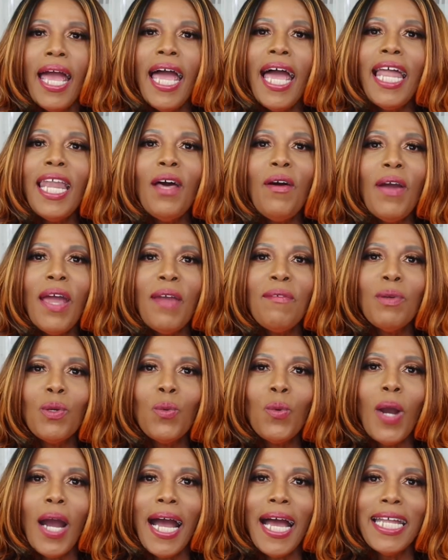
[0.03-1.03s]
Hello
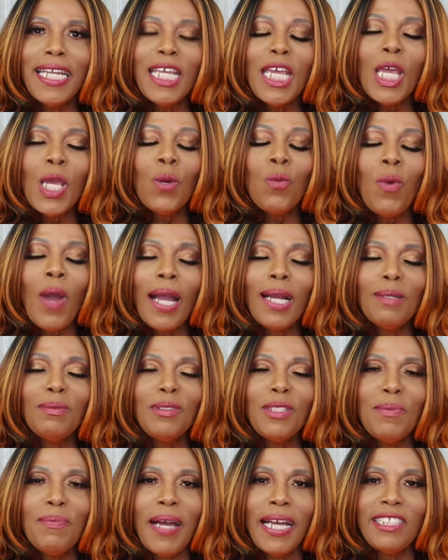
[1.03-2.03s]
everyone and welcome
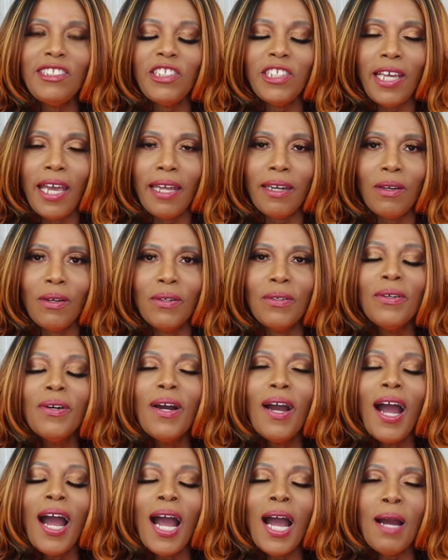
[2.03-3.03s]
to my channel.
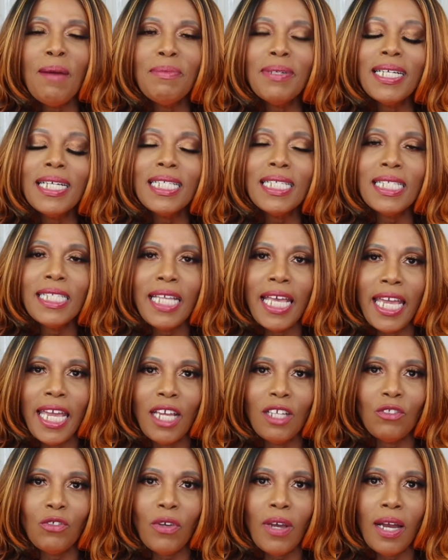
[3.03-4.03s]
I'm
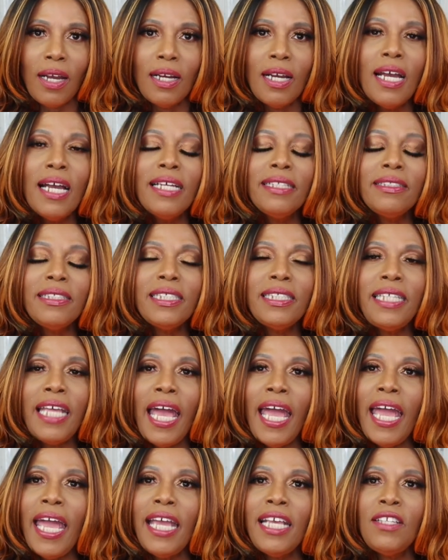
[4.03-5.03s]
Cassandra.
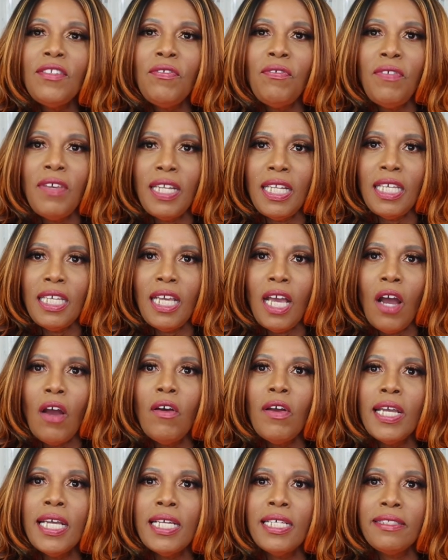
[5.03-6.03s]
Today's
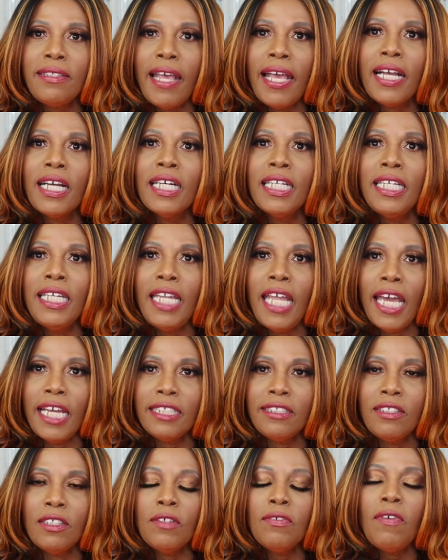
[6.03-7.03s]
video is a
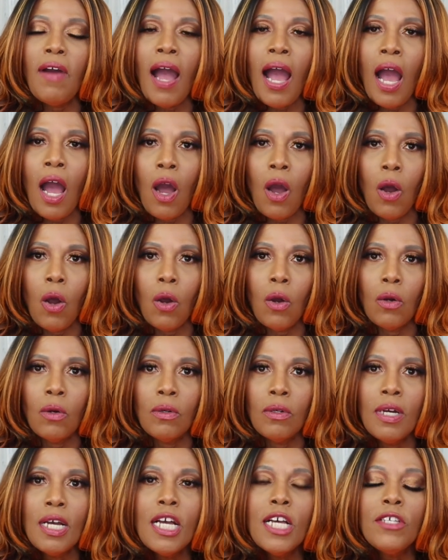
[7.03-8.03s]
collective haul.
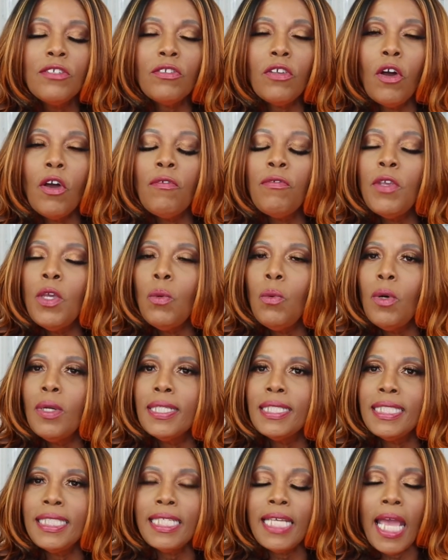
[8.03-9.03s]
So if you
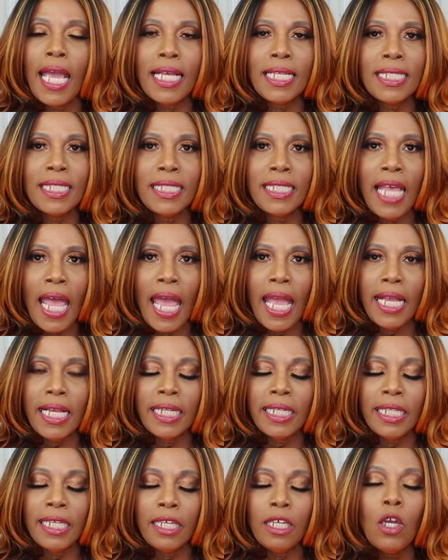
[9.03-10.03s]
want to see
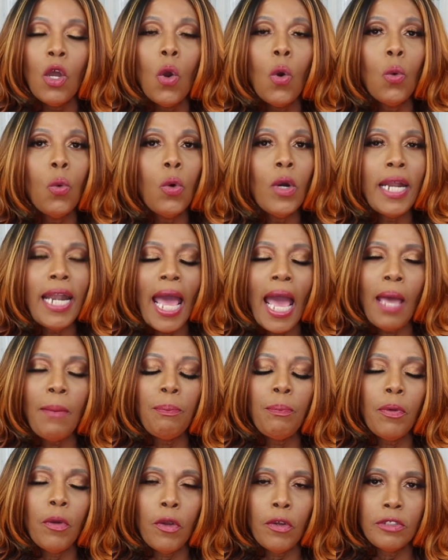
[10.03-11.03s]
exactly what
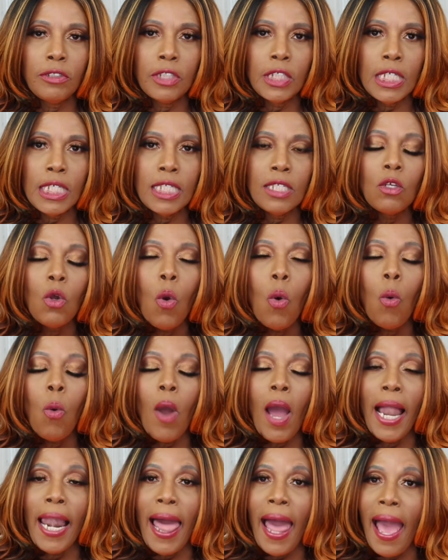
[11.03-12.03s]
I purchased
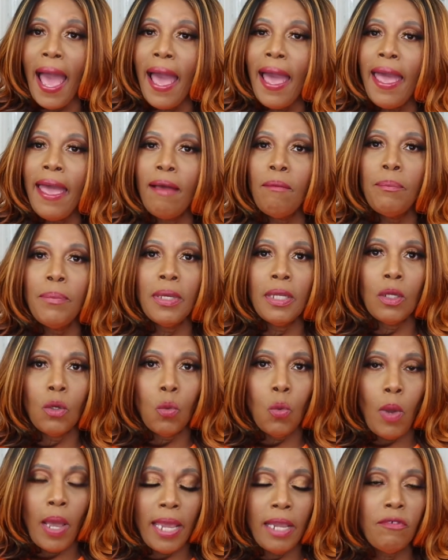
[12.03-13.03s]
while I have been
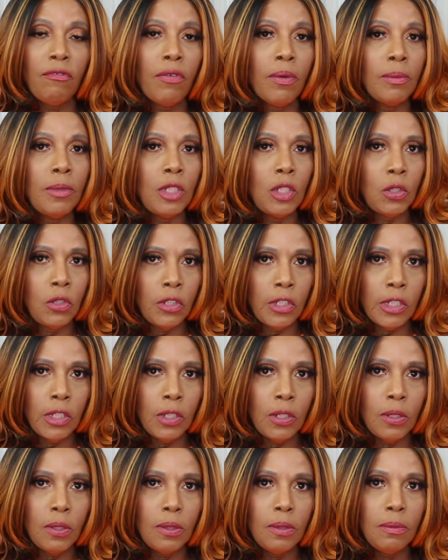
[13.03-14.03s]
away from
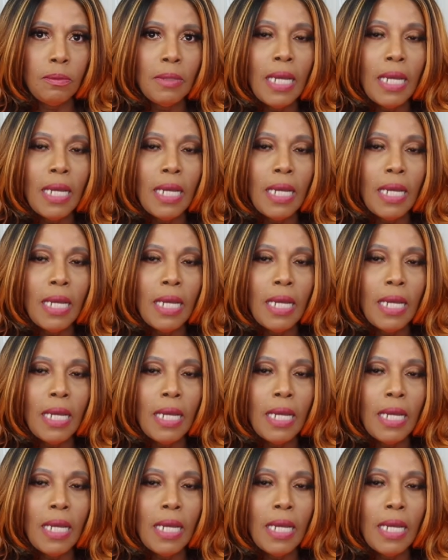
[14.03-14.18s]
YouTube,